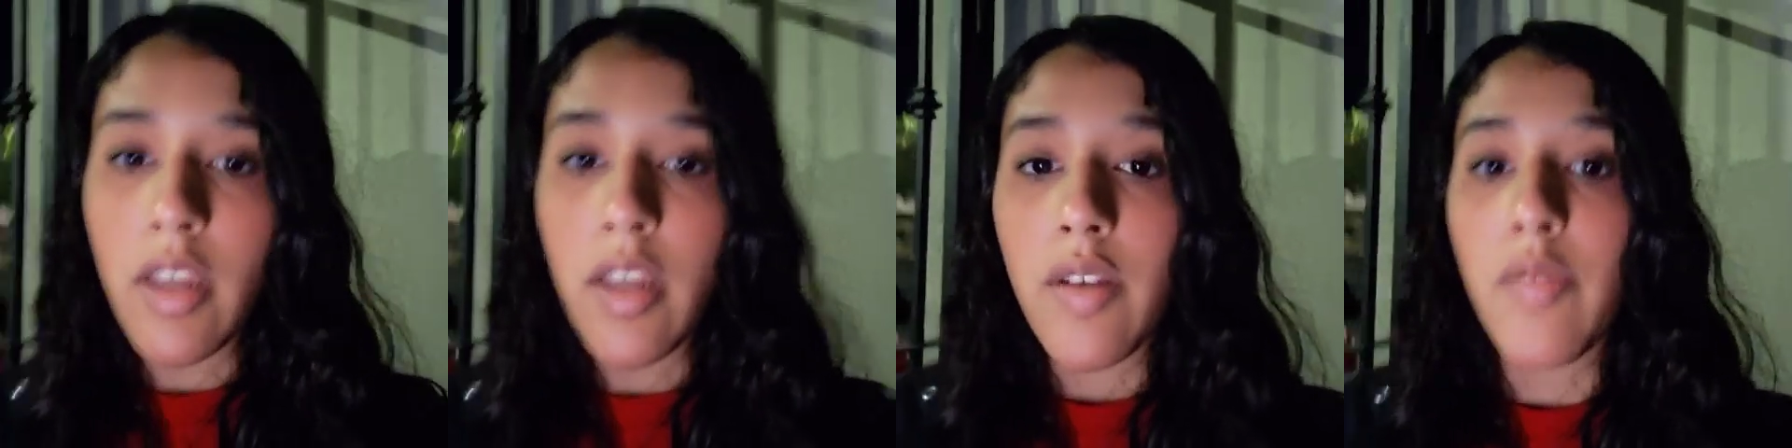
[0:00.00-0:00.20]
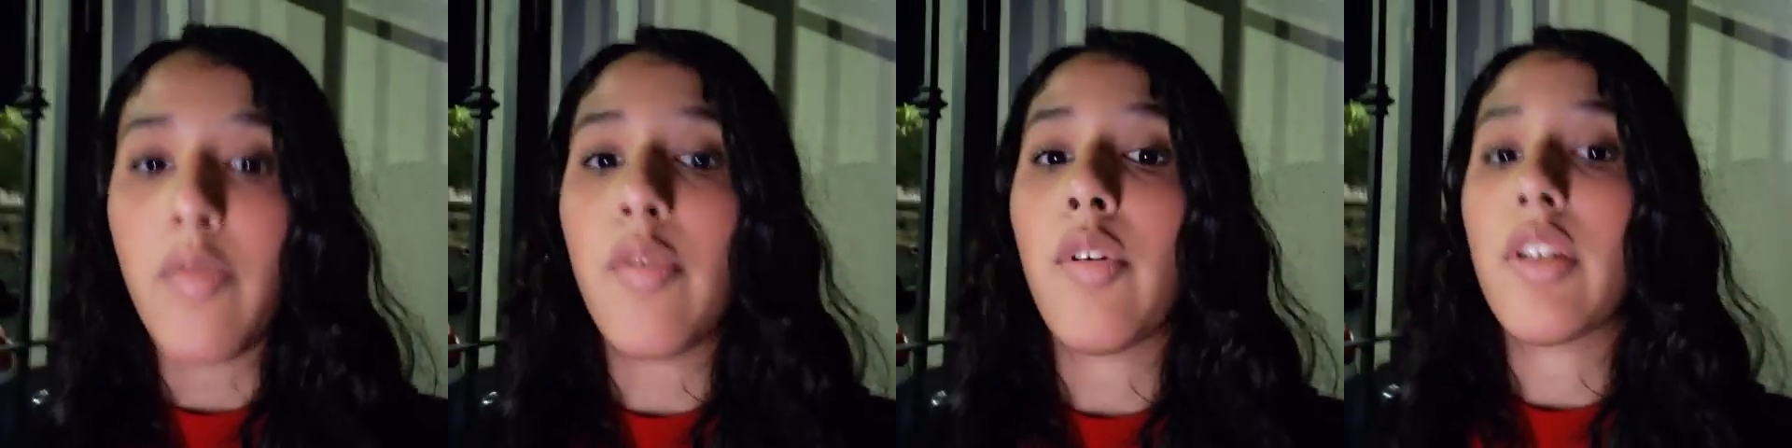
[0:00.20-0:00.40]

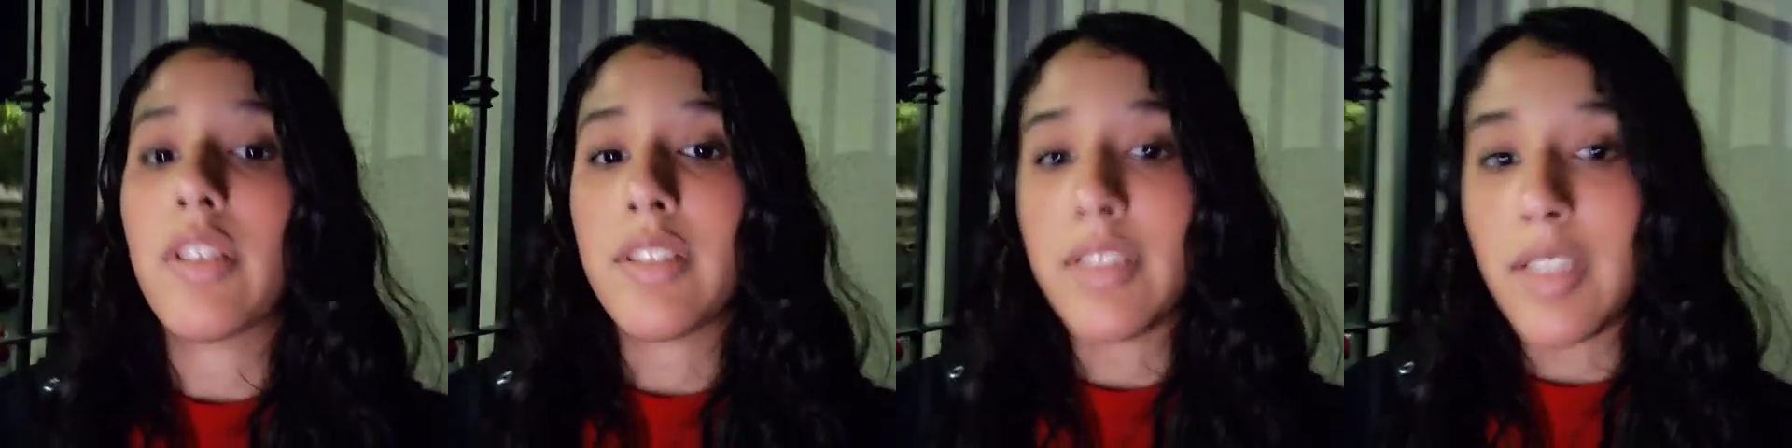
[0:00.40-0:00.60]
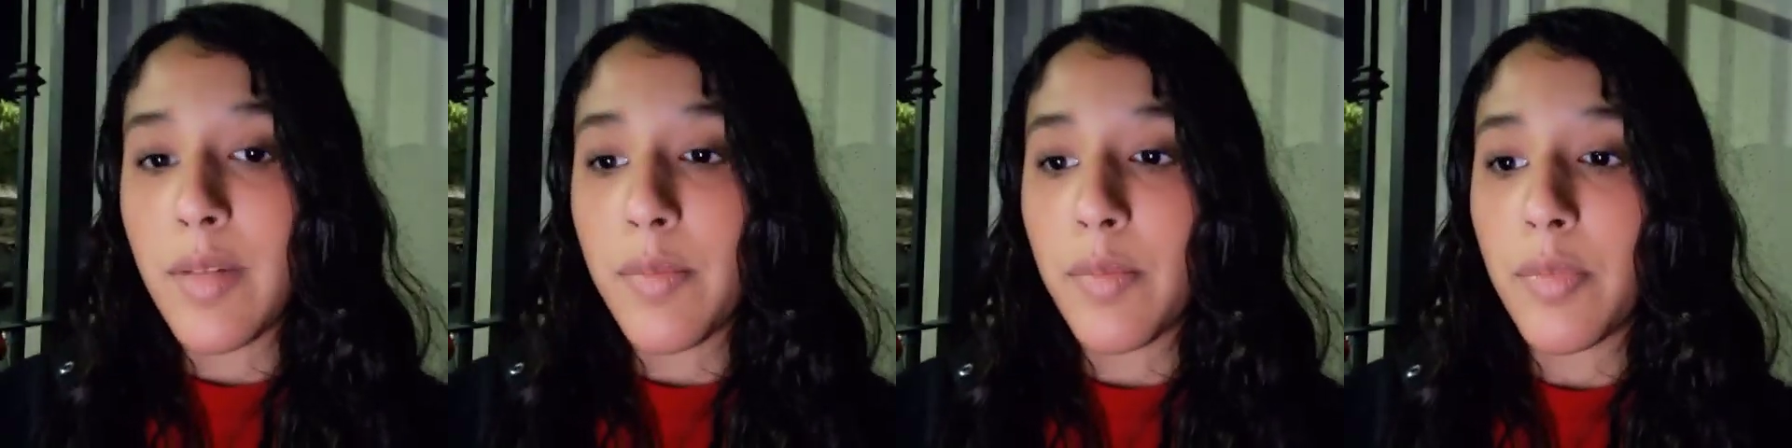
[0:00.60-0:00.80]
For
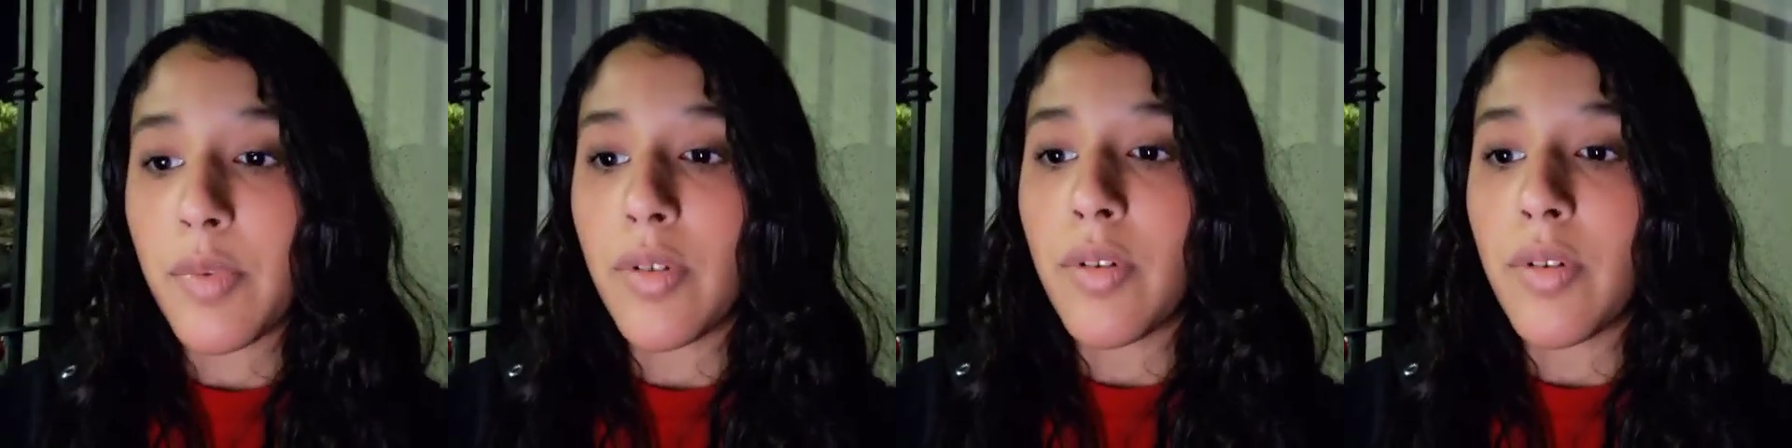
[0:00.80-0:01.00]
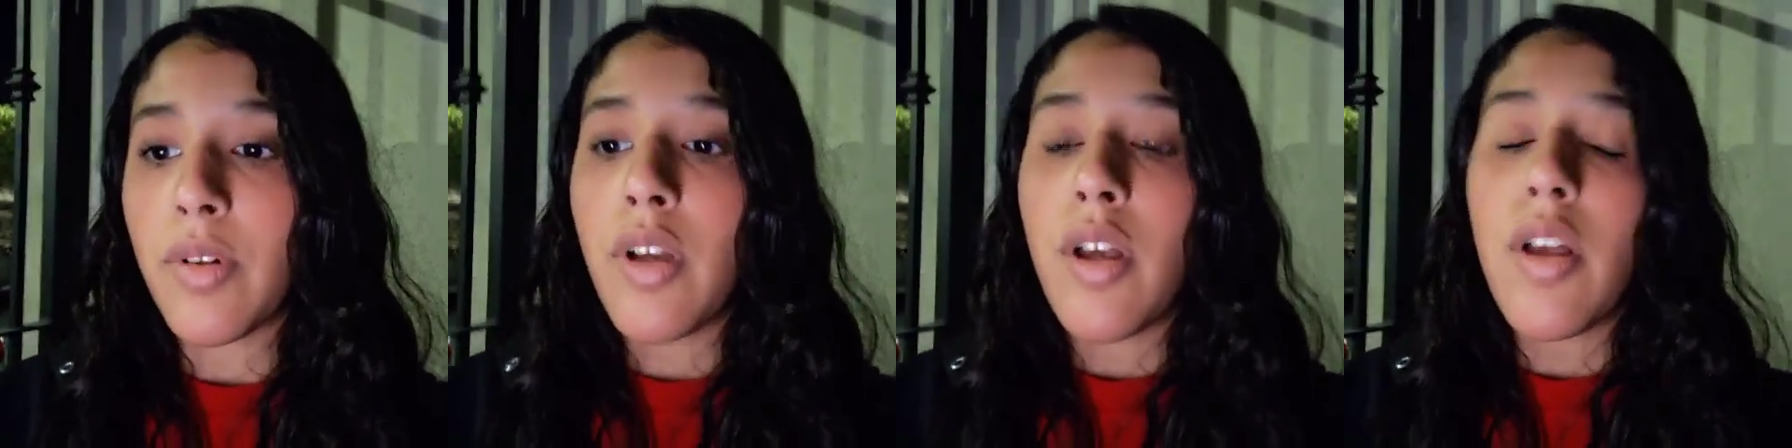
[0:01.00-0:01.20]
example,
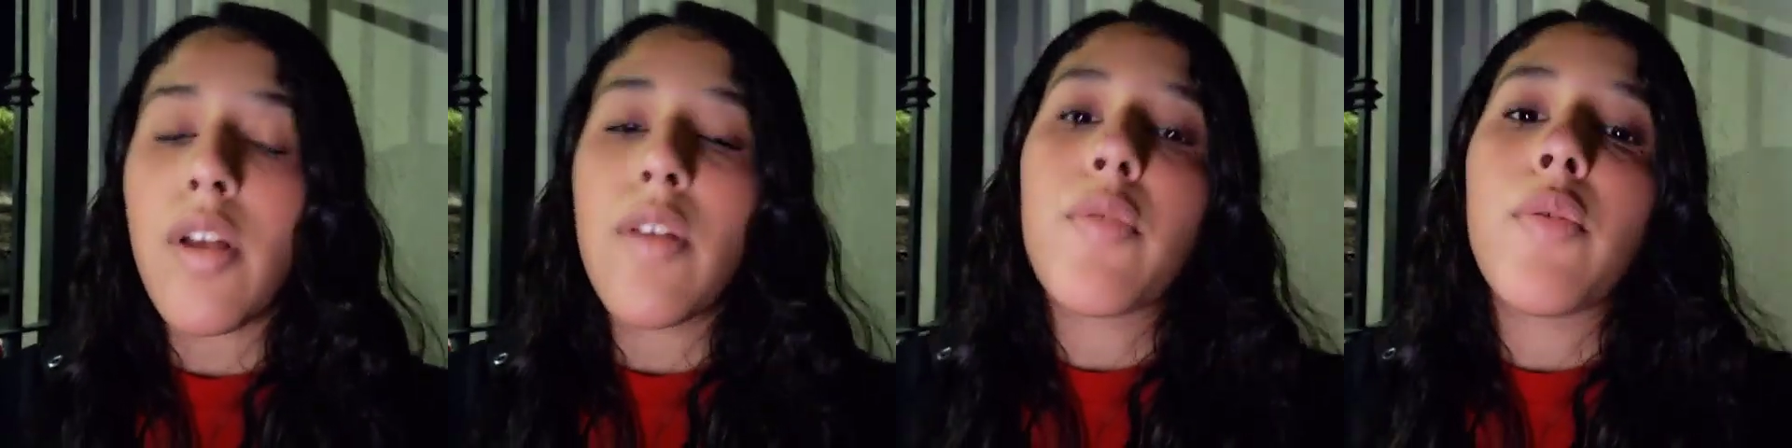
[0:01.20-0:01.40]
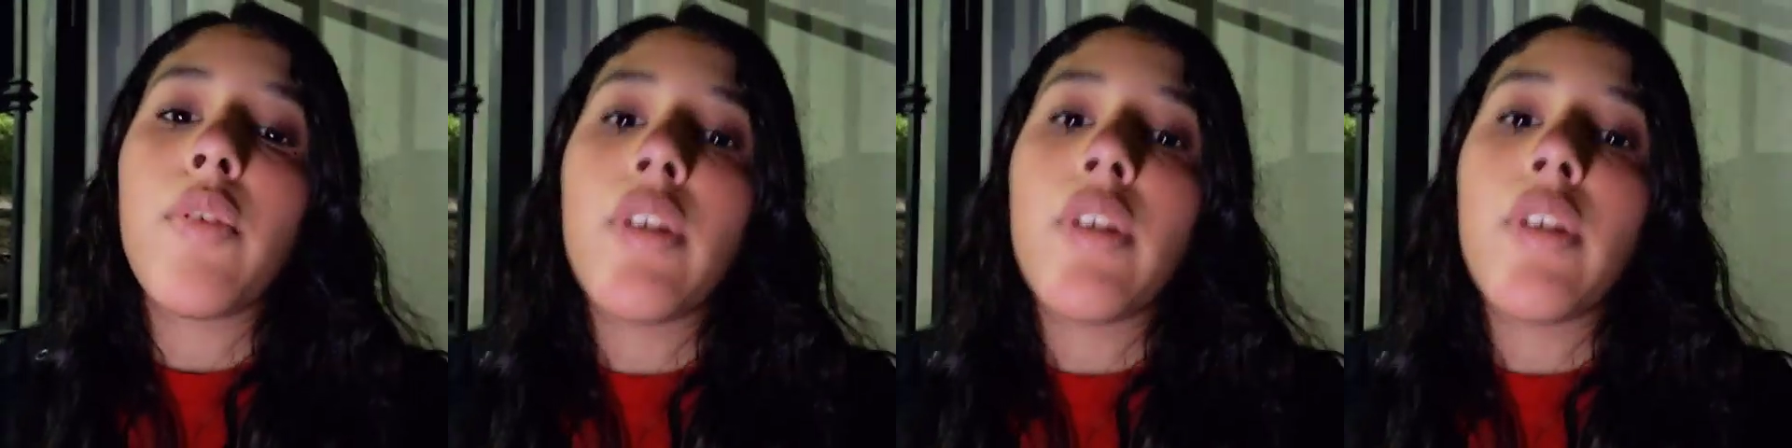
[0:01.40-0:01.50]
during